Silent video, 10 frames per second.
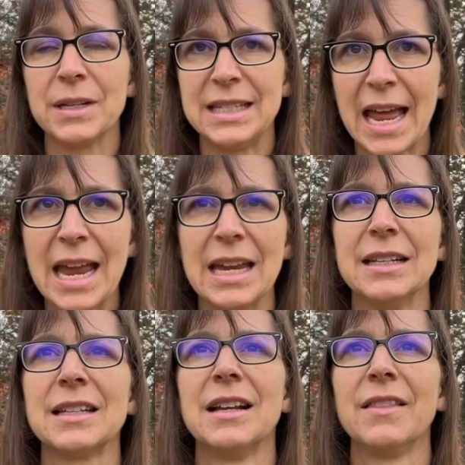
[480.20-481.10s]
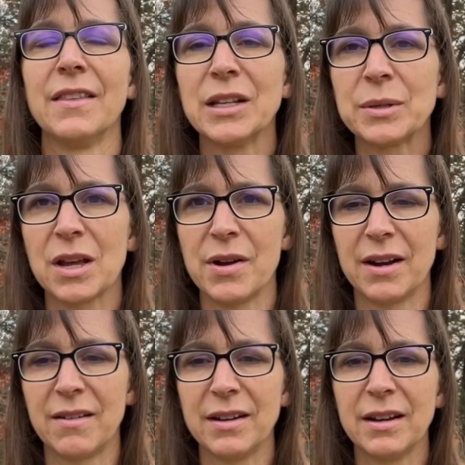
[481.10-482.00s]
days that this was going
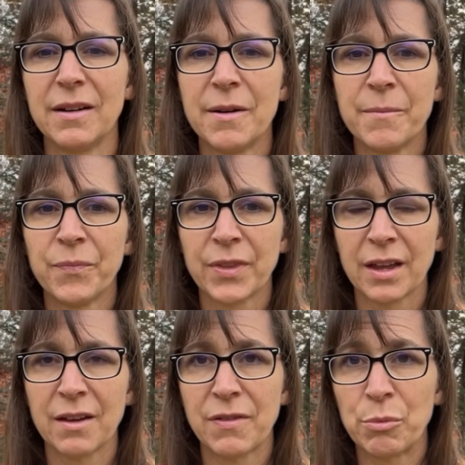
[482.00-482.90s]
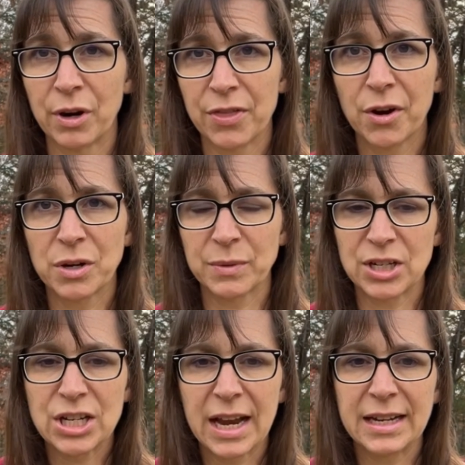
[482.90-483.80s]
on. February 3rd is when
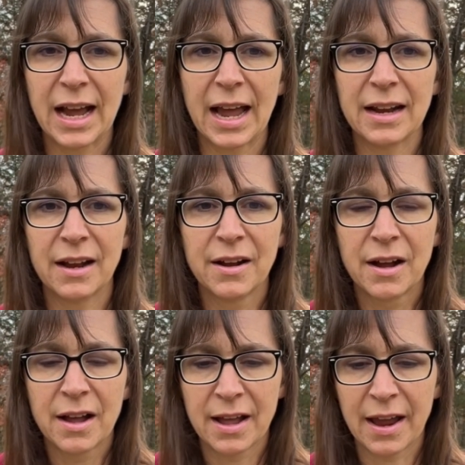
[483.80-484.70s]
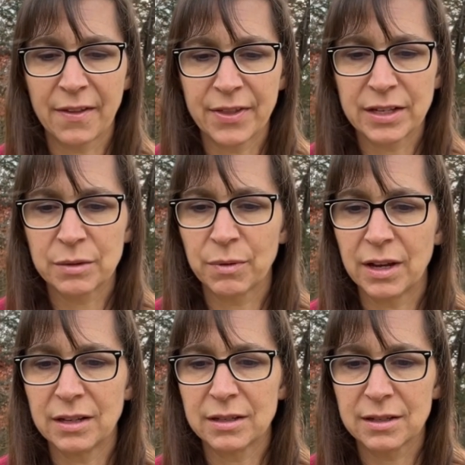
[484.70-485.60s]
she had died. And this
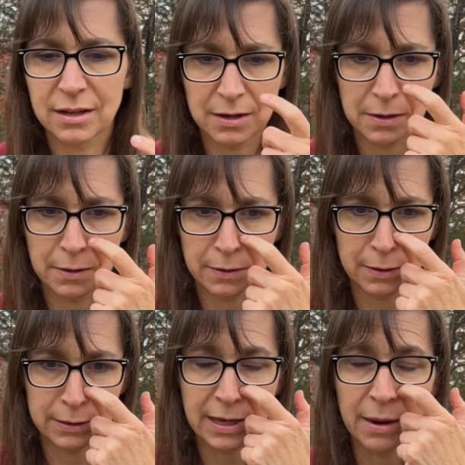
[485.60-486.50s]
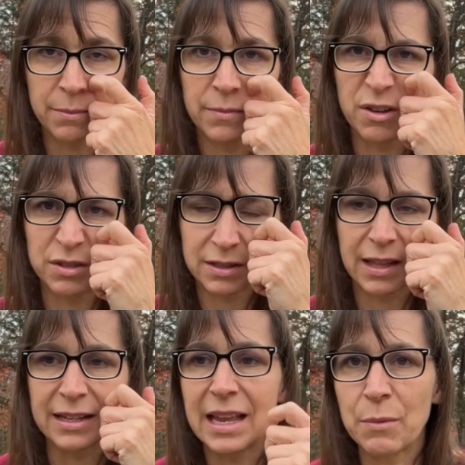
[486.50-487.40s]
was
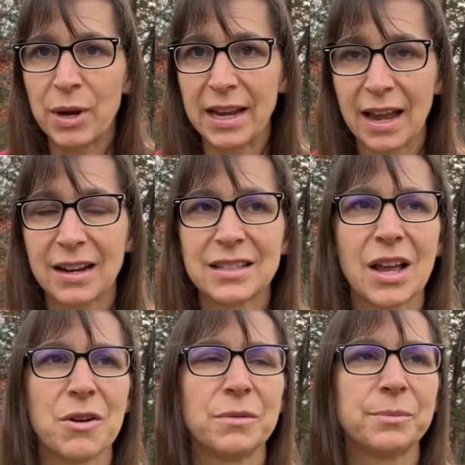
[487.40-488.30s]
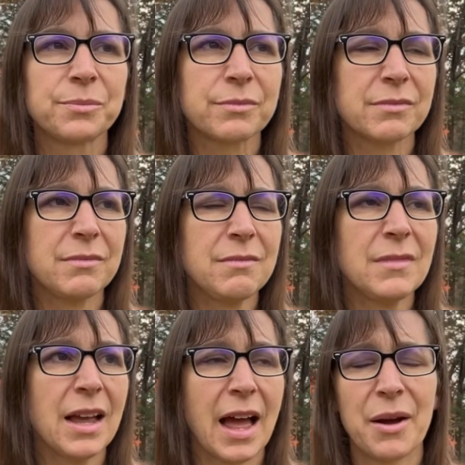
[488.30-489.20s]
that same weekend. So
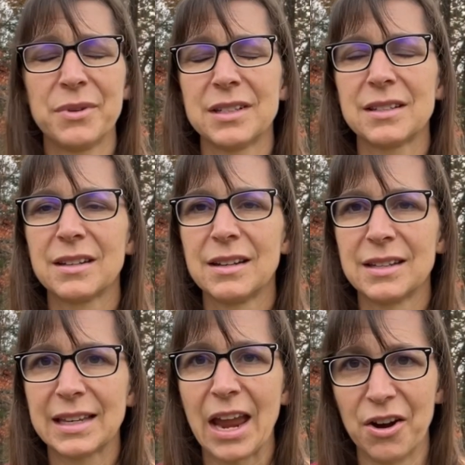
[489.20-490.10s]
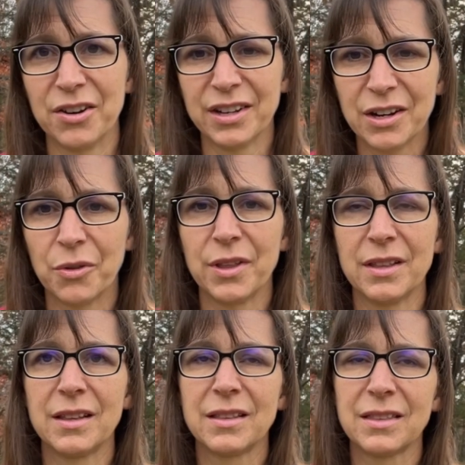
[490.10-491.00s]
I was scared, that
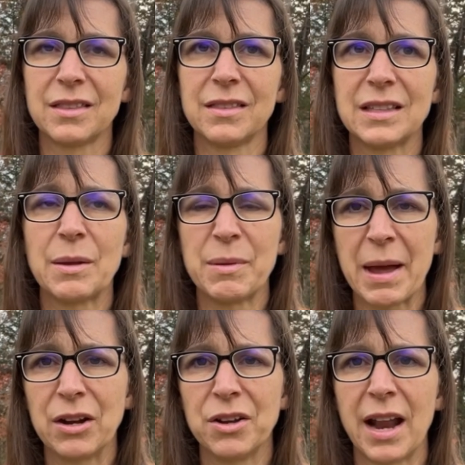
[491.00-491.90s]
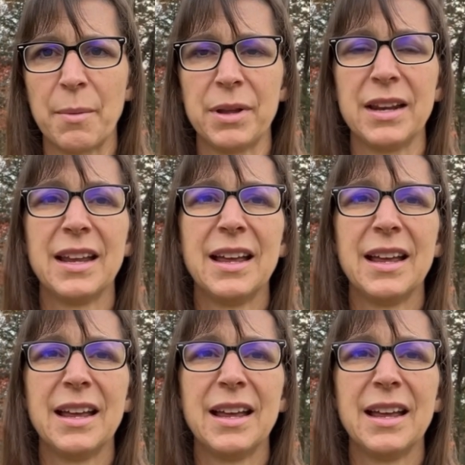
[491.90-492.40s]
something bad could happen.